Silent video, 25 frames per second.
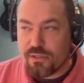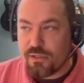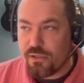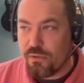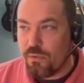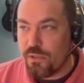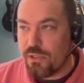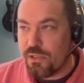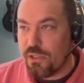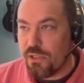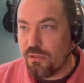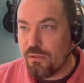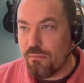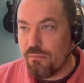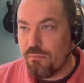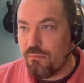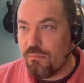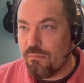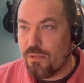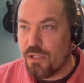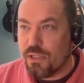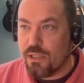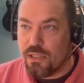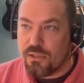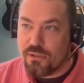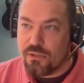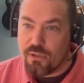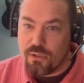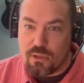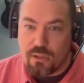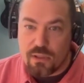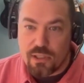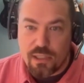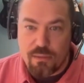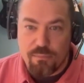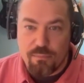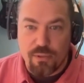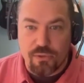So when you're
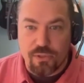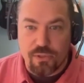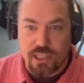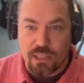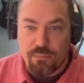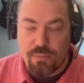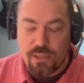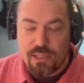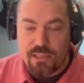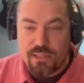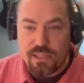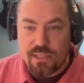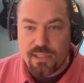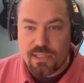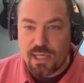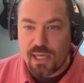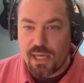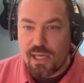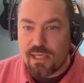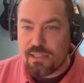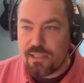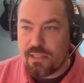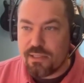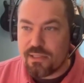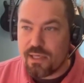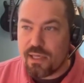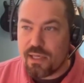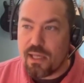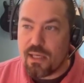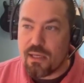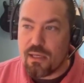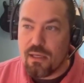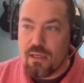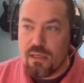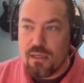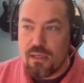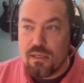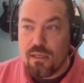internally building a business case and saying,